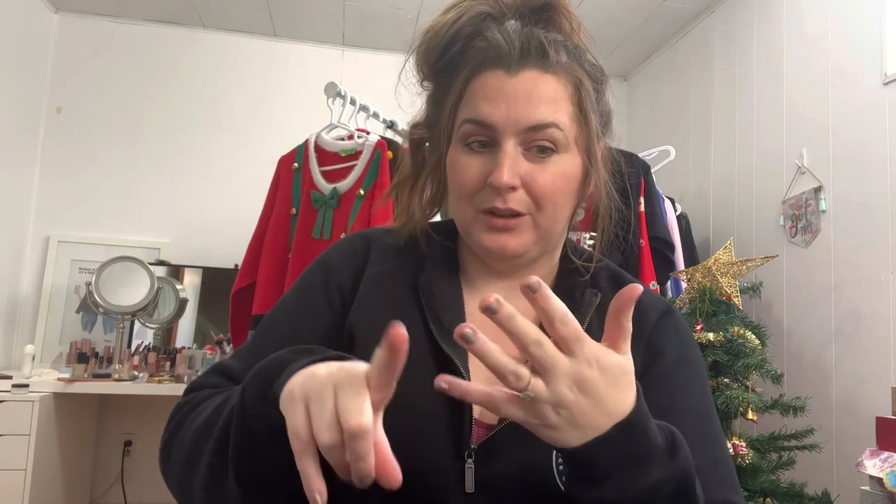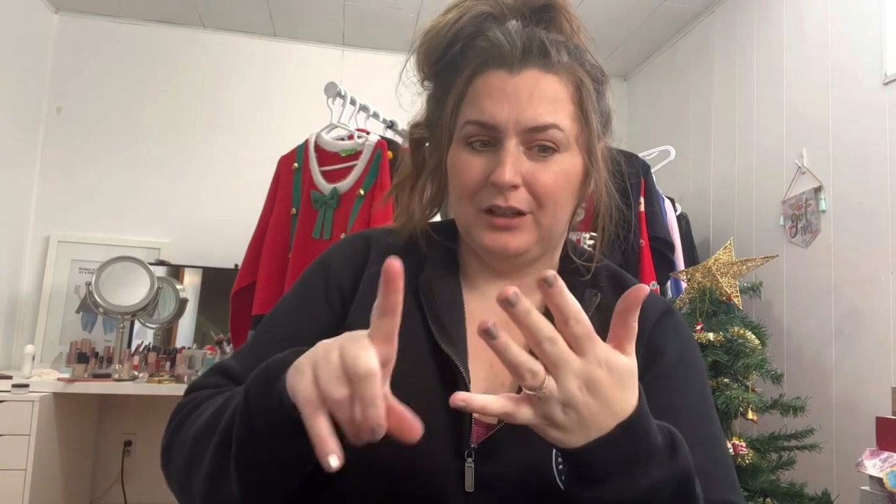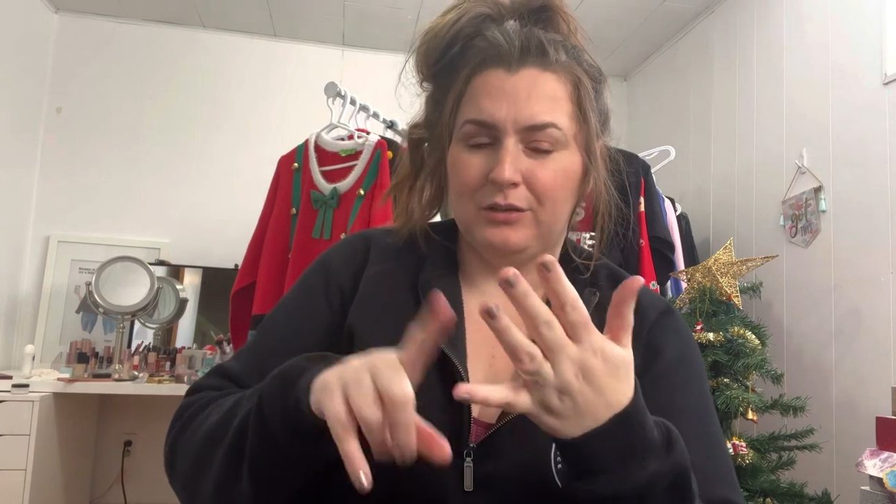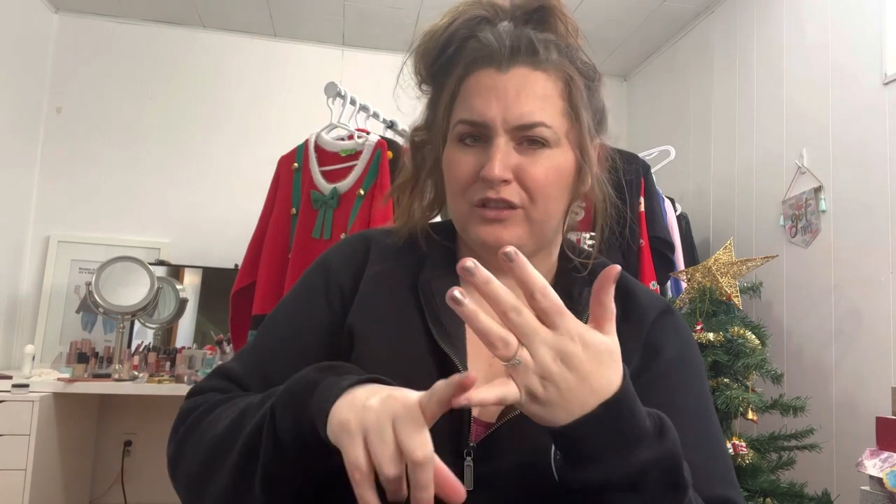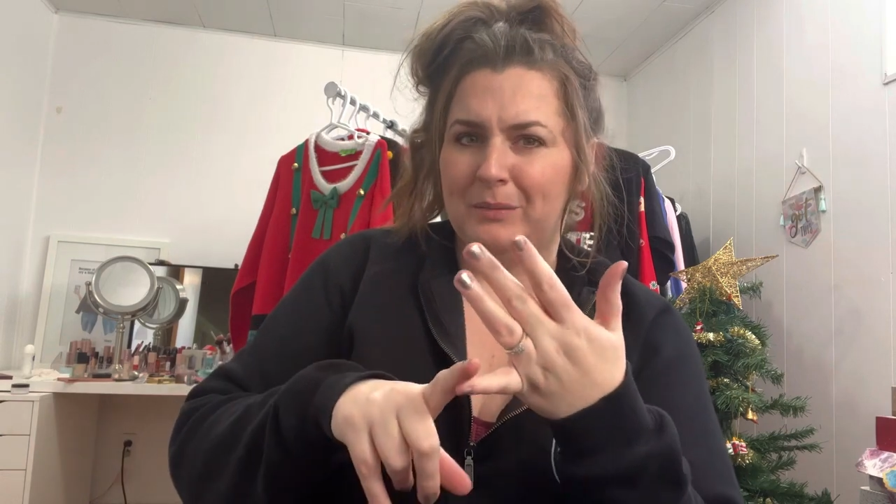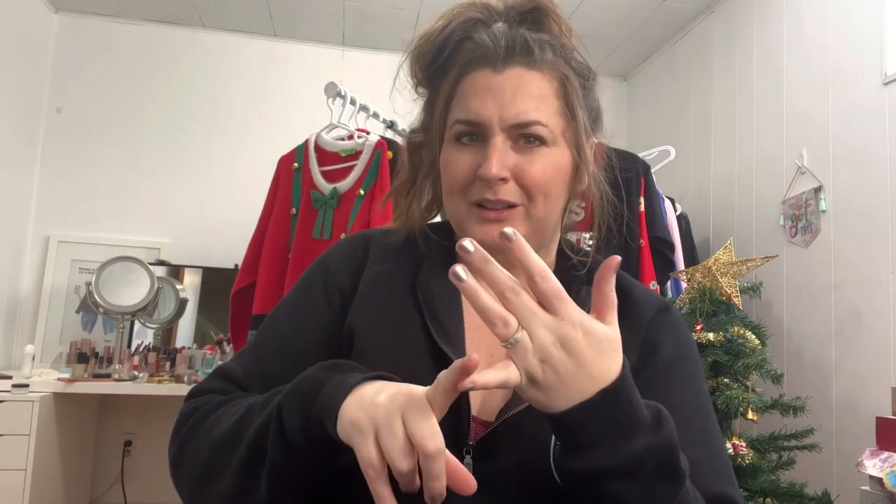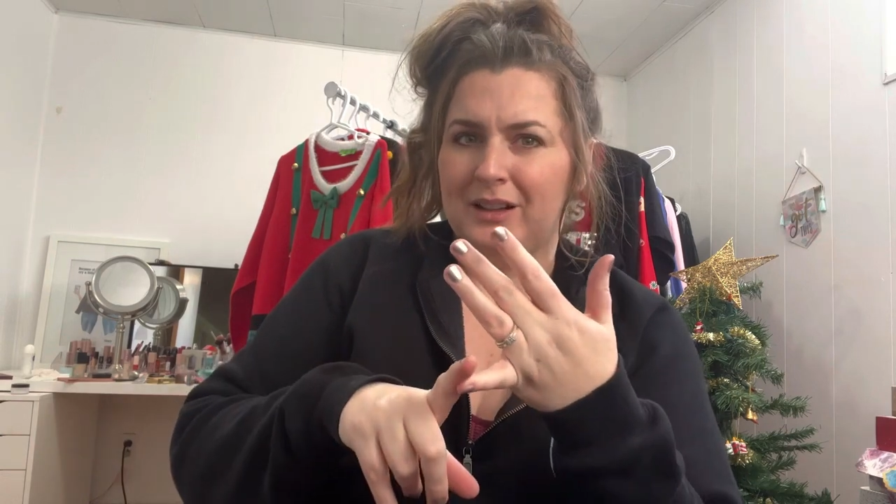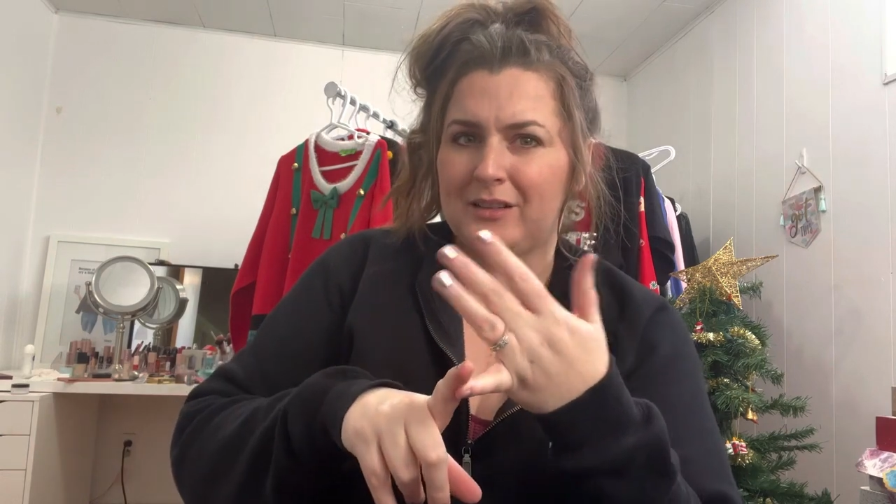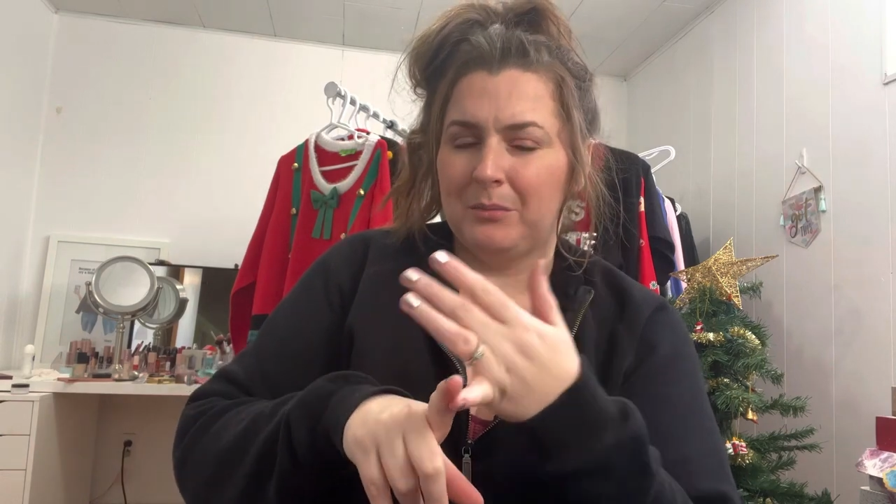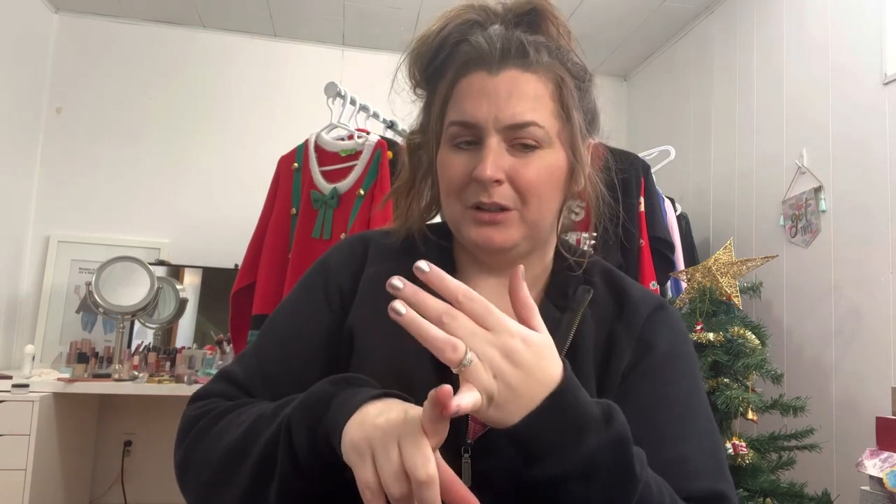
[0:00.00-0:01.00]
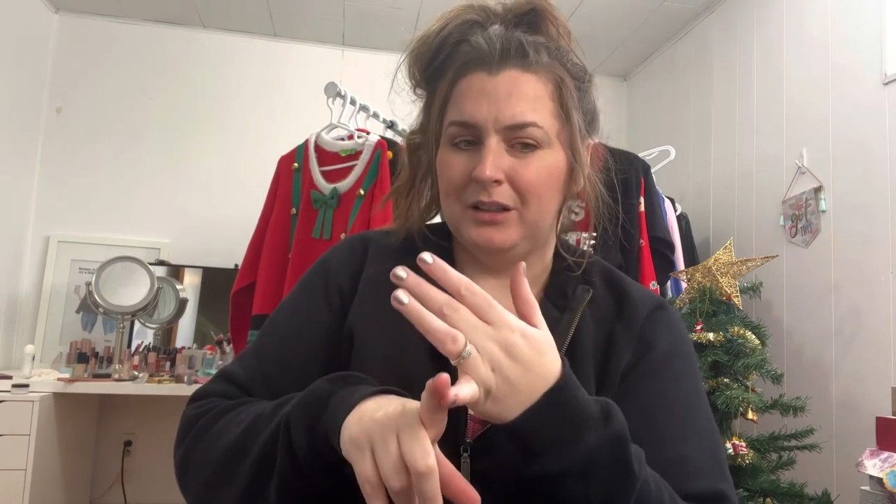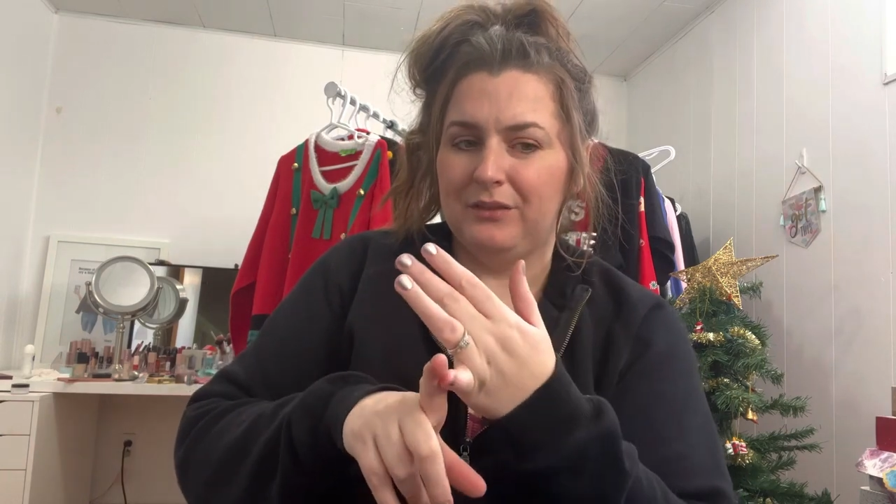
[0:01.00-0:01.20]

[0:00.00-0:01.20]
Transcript: I don't know if my dad's coming.